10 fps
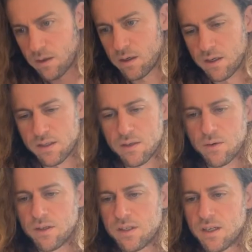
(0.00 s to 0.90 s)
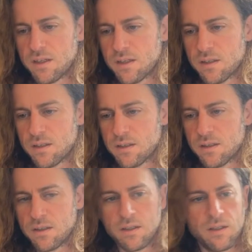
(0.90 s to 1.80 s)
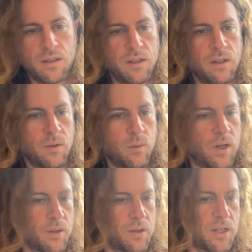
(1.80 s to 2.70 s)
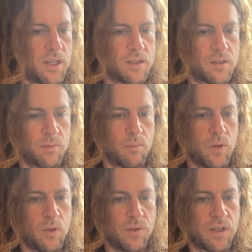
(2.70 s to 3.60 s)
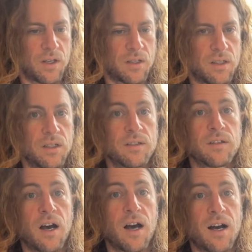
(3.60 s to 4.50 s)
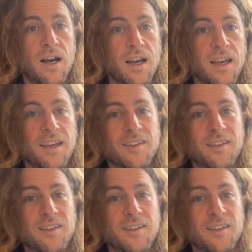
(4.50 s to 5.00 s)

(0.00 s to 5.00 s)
Is it really 10? Wow, the day is moving on long. Hi.